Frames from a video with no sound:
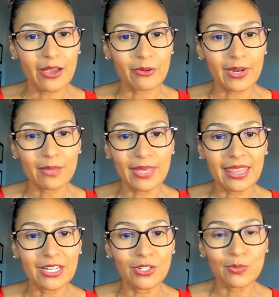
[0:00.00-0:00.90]

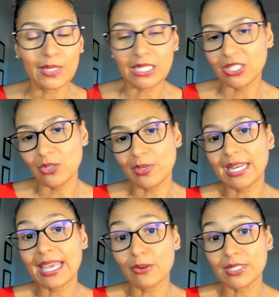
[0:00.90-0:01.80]
recommend that you speak to an
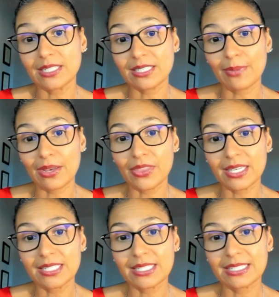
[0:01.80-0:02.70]
accountant about
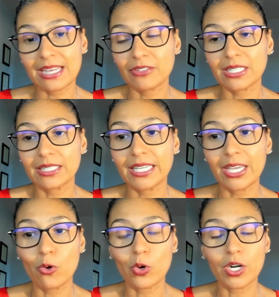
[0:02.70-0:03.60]
this, definitely,
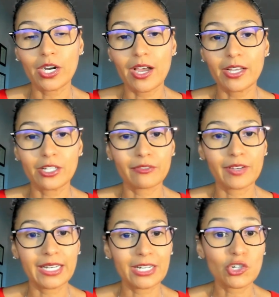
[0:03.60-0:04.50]
or your
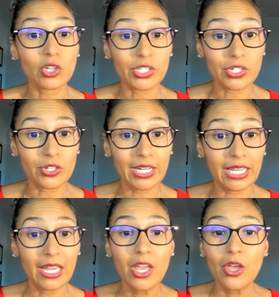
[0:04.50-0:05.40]
financial attorney,